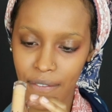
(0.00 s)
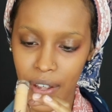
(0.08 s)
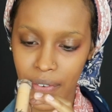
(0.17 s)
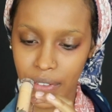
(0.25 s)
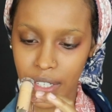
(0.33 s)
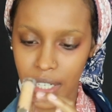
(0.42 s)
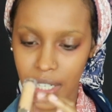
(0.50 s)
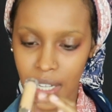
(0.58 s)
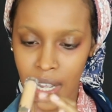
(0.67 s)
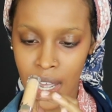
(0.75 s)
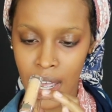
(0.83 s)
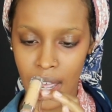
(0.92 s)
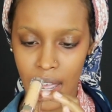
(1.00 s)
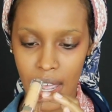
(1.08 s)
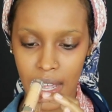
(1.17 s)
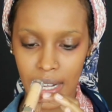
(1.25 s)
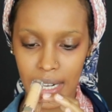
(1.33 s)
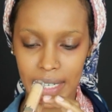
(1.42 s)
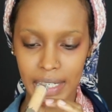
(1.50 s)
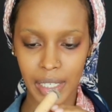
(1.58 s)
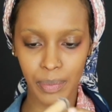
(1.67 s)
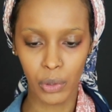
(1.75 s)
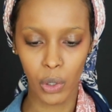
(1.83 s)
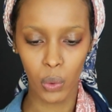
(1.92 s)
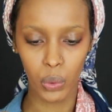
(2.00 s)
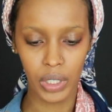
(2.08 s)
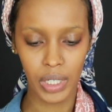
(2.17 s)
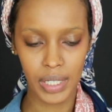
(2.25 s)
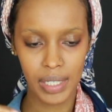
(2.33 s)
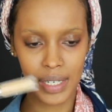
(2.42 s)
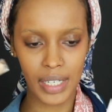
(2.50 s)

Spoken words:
50 and Deep Golden.